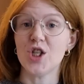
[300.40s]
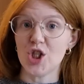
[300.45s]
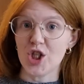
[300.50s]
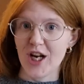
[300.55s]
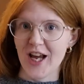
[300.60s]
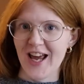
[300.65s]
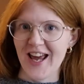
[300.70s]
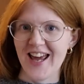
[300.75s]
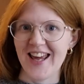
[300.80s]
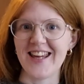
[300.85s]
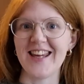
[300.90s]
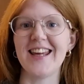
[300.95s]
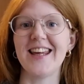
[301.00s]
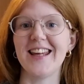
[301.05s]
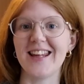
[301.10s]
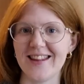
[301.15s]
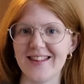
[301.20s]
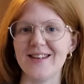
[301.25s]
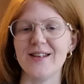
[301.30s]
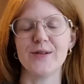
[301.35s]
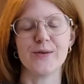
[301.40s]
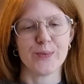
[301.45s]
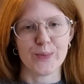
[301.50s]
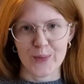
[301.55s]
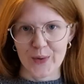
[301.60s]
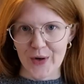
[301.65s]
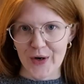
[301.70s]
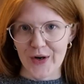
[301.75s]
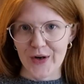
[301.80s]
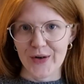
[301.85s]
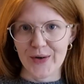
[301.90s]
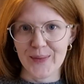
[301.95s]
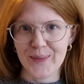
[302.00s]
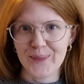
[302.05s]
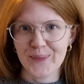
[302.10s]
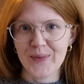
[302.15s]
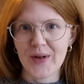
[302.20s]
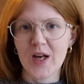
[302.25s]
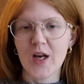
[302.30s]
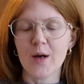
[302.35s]
J in this word.
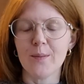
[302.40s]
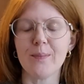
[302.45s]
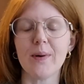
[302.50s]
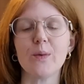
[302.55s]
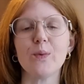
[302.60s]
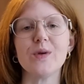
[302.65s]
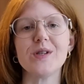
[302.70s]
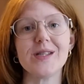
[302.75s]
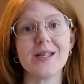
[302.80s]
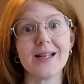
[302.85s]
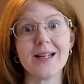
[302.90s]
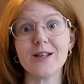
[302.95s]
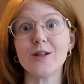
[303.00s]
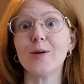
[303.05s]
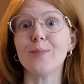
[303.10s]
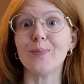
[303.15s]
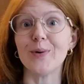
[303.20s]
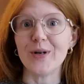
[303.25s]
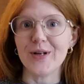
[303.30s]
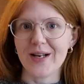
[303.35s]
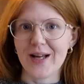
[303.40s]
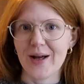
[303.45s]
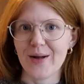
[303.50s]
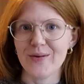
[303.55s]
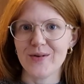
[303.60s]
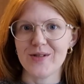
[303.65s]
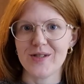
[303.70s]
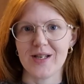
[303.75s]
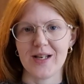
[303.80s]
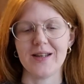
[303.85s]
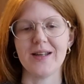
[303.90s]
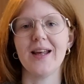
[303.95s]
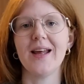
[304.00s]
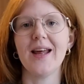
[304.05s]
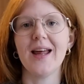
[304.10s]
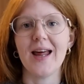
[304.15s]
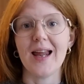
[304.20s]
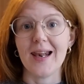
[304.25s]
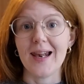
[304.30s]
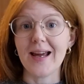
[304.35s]
But we still need to pronounce it
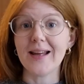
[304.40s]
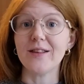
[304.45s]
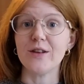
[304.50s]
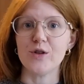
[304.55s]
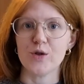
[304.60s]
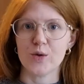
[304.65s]
like the